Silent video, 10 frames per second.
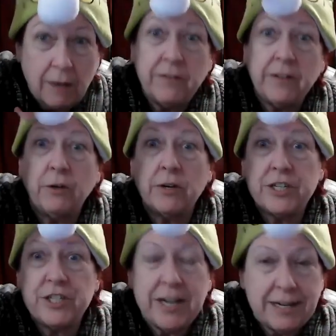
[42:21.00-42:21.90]
Feeling
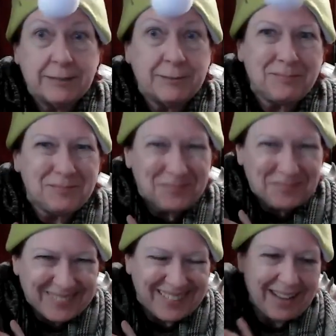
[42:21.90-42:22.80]
grinchy?
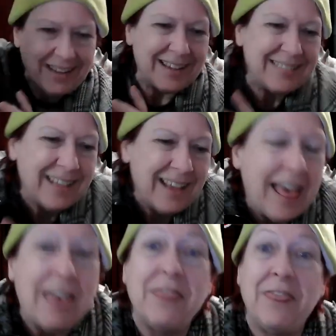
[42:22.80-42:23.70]
Hey, guys.
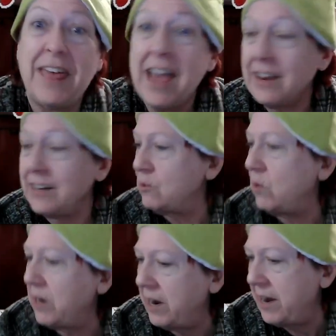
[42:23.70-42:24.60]
That is
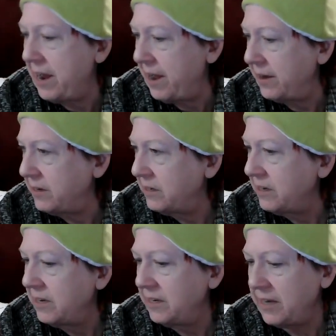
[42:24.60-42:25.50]
what I had.
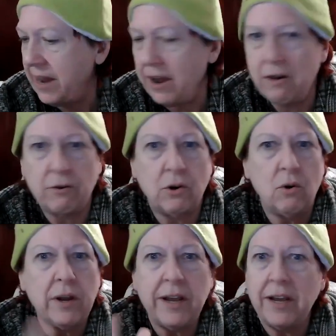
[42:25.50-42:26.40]
Now,
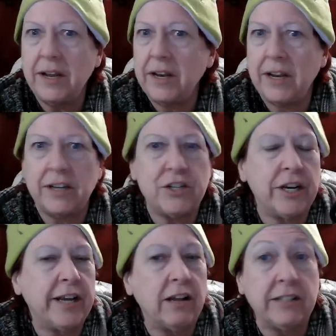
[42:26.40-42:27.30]
go ahead and
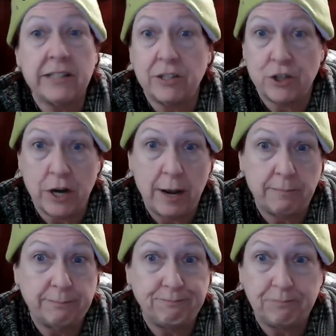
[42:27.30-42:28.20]
check out Lisa's shop.
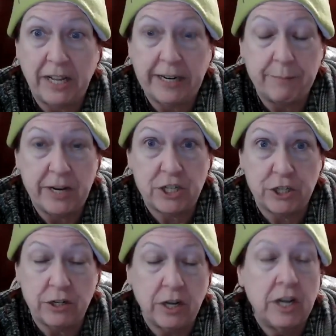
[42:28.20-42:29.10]
Like I
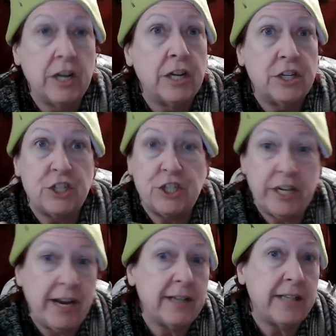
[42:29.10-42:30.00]
mentioned,
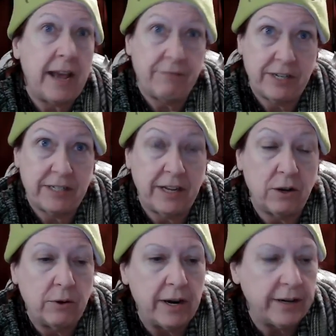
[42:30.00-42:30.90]
she has having a
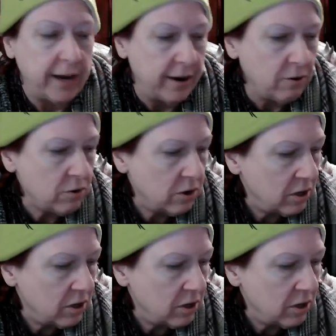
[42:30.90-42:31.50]
sale right now.